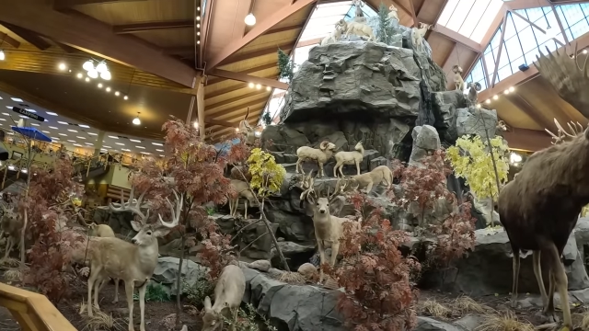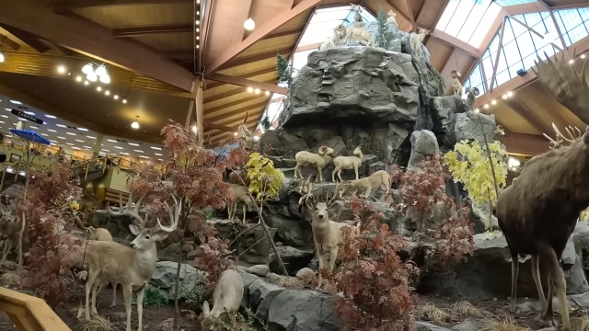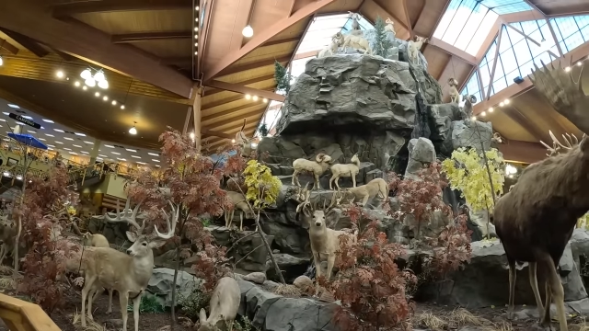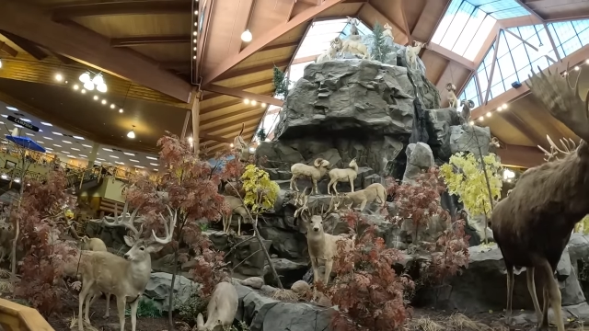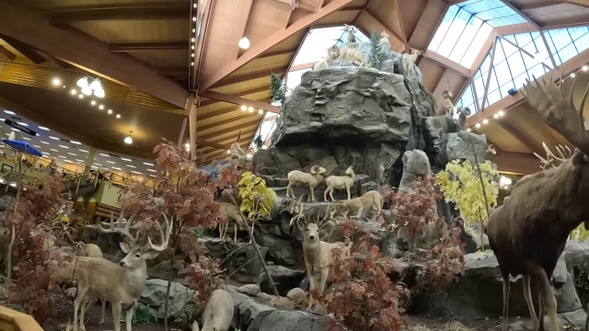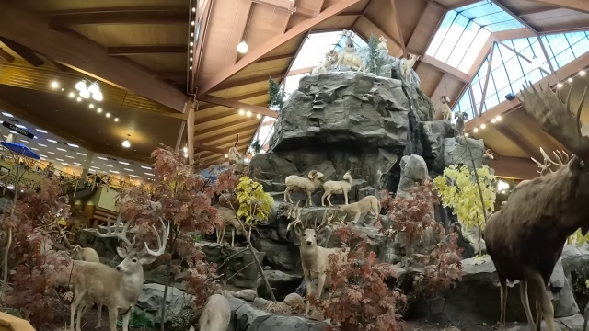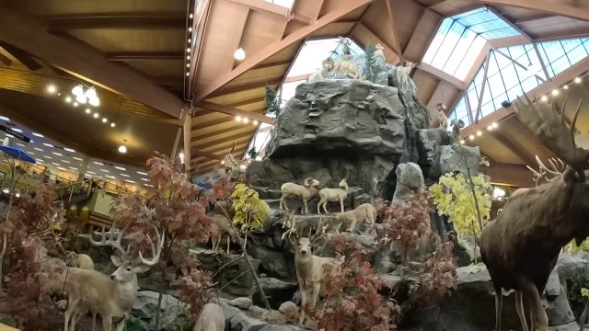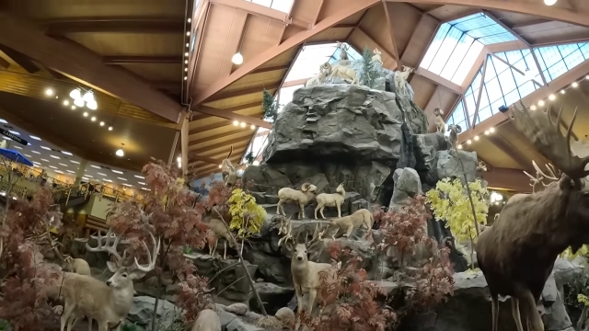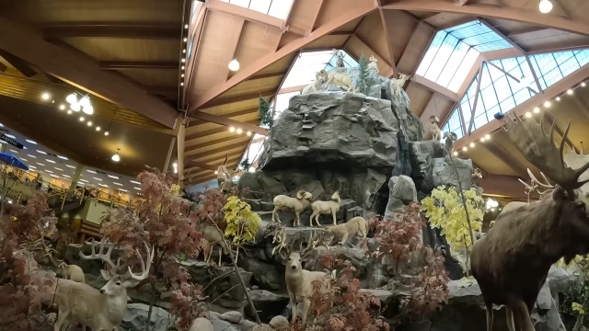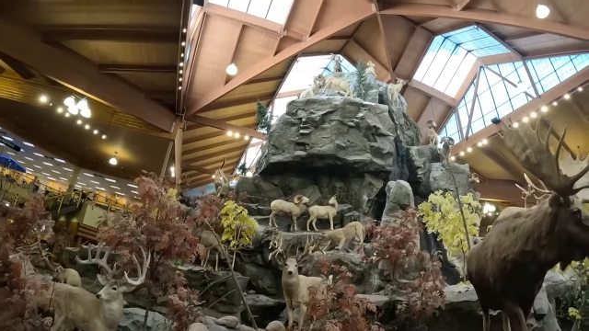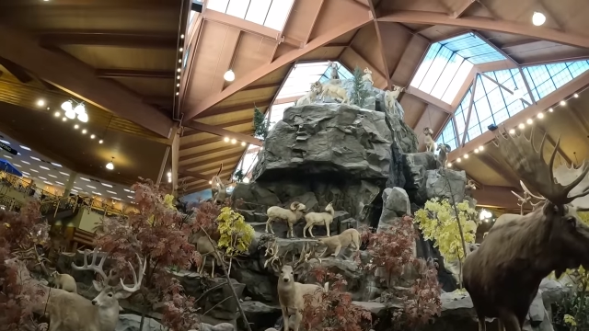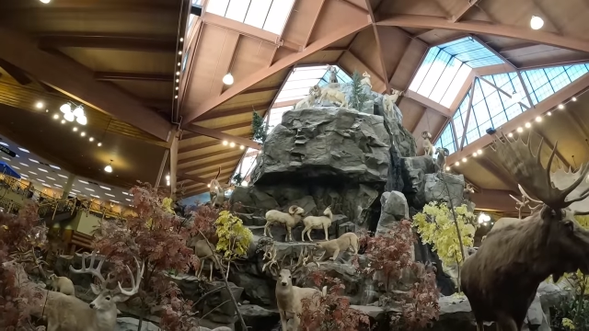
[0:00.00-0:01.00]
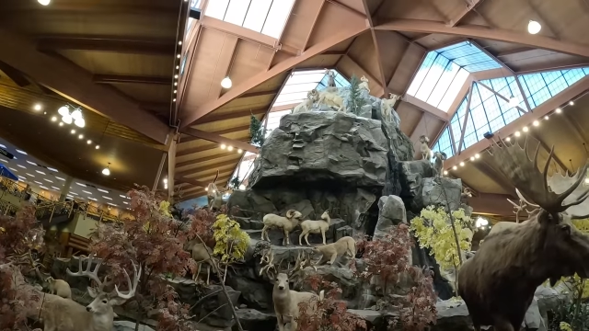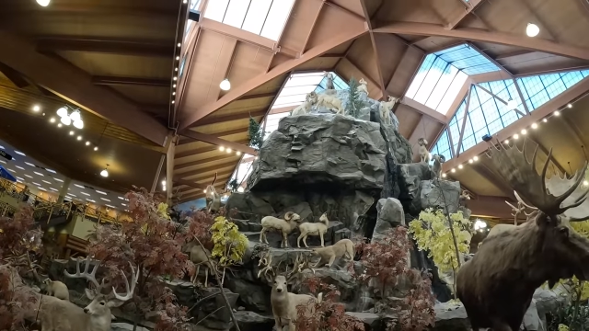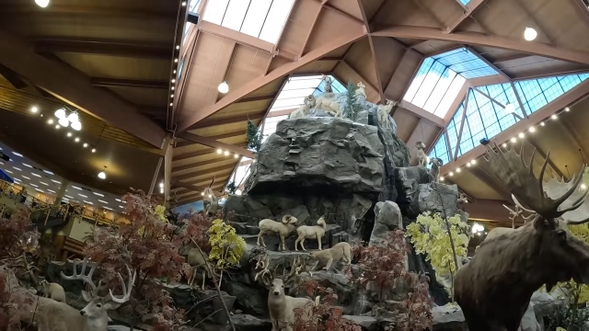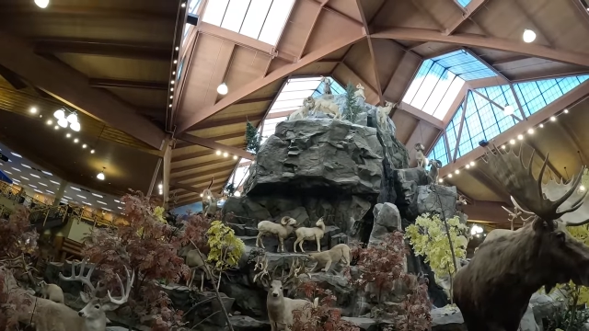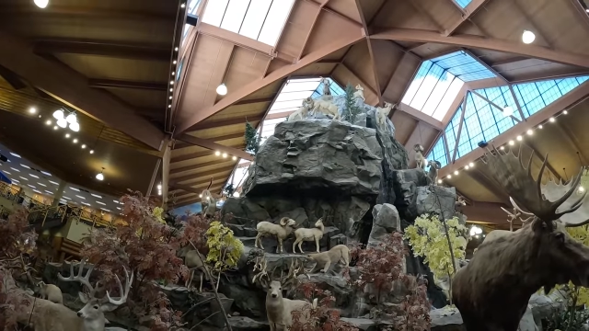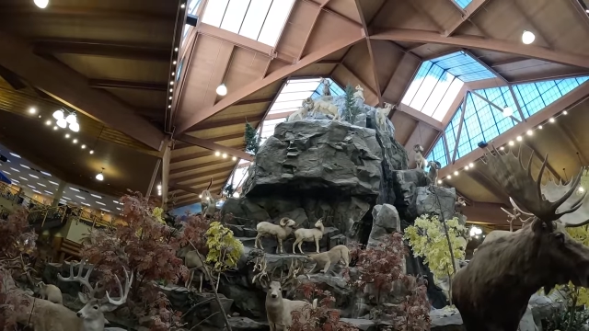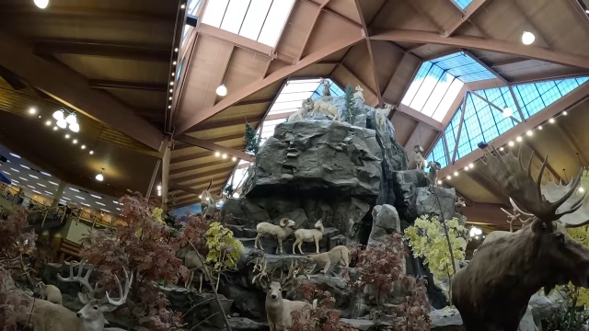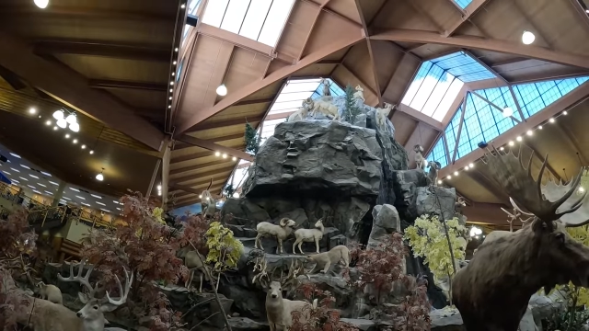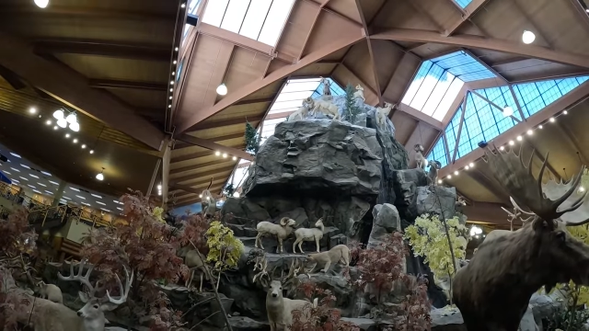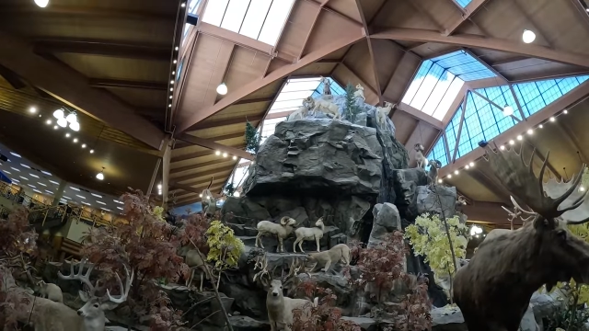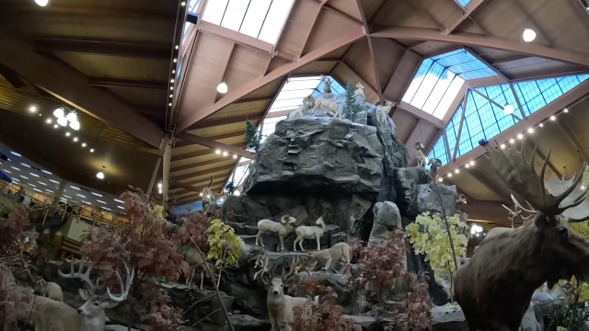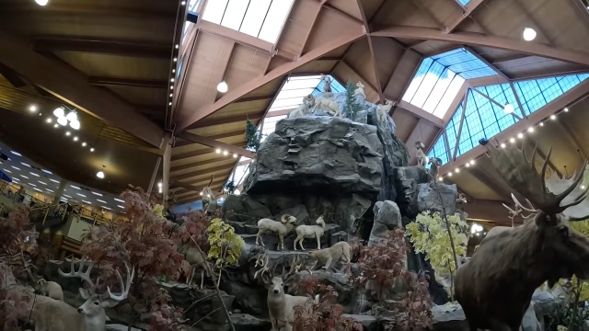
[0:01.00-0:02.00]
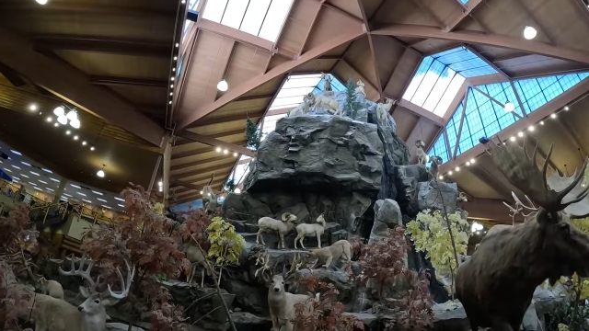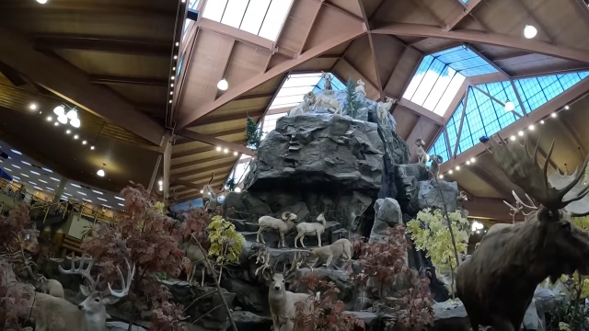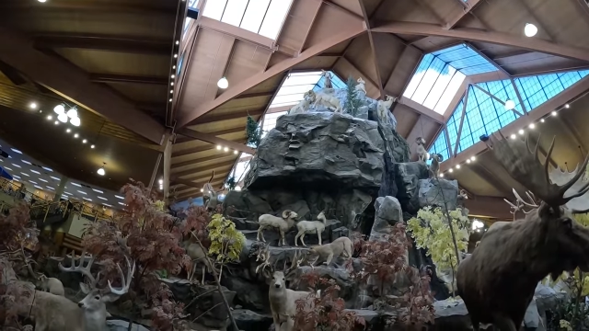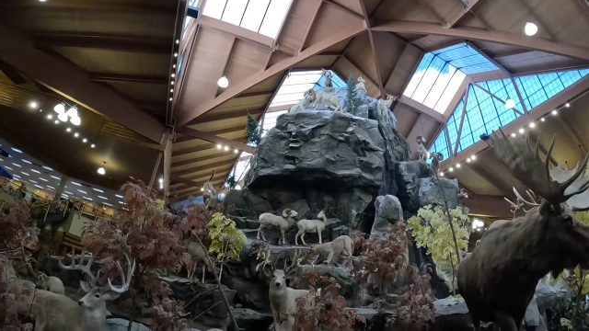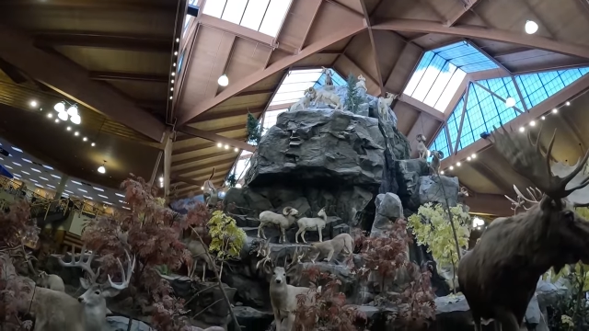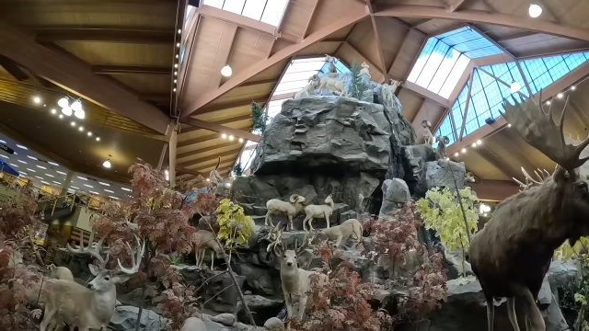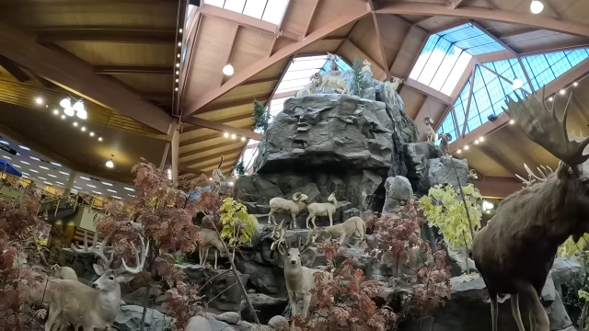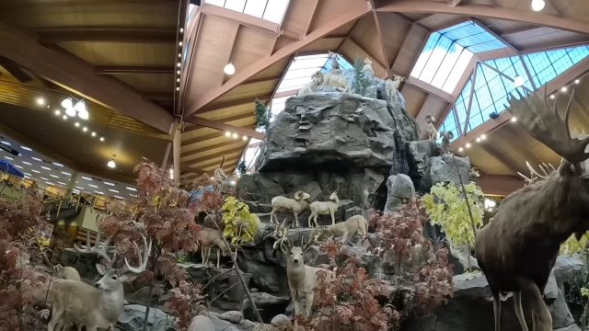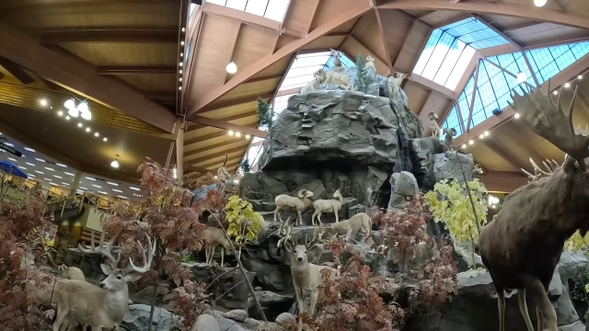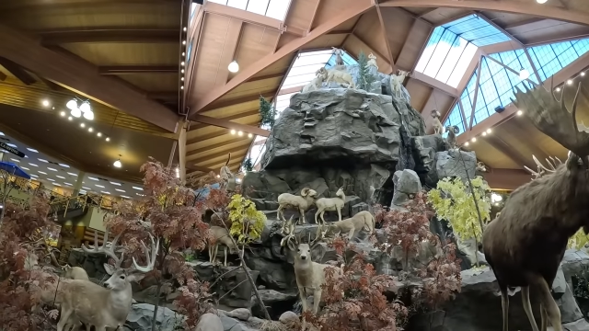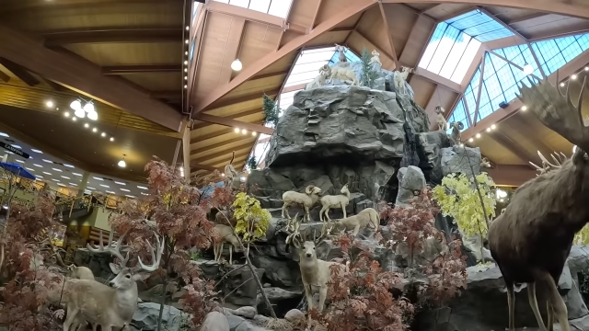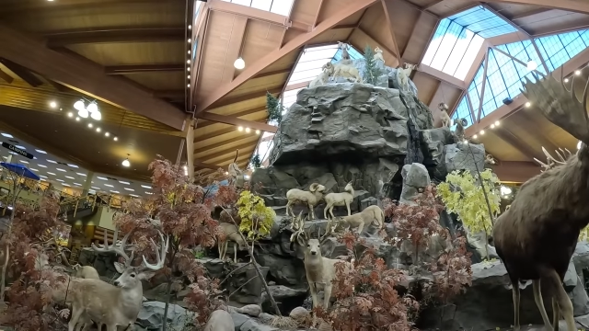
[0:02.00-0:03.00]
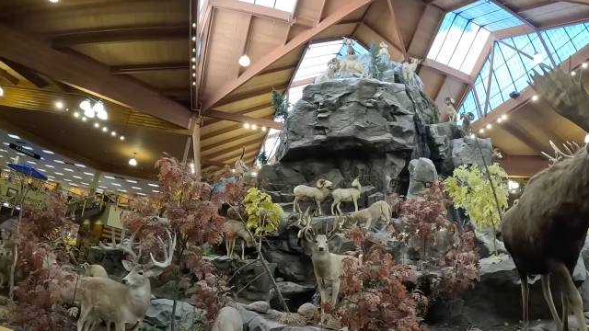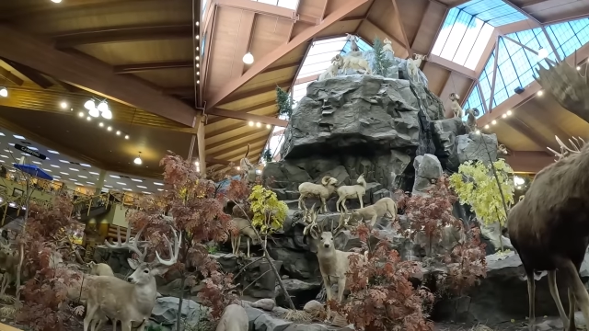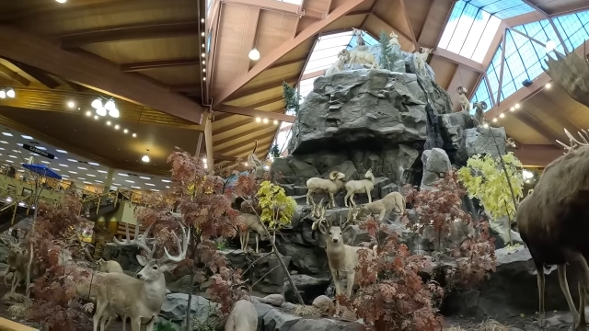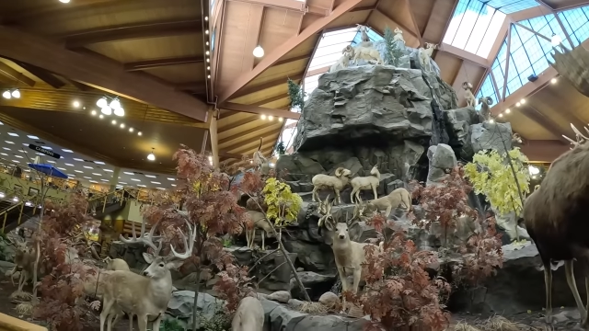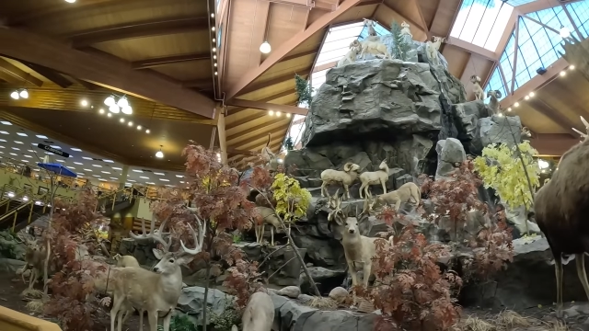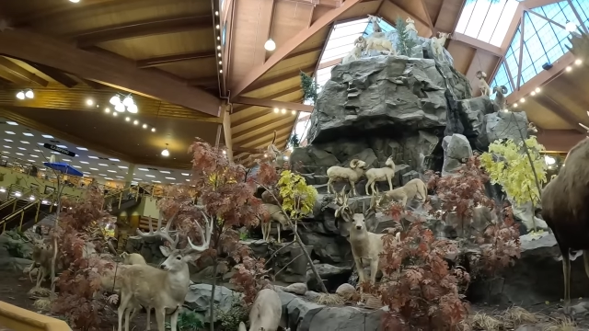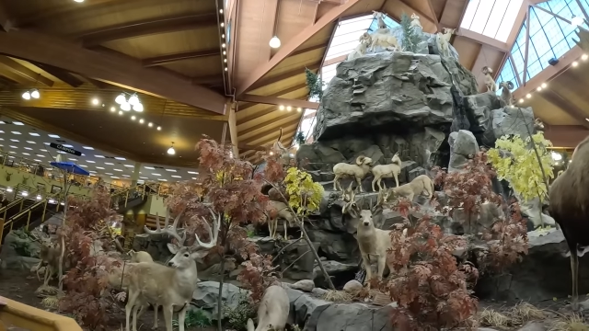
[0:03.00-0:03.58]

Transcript: (no speaker visible)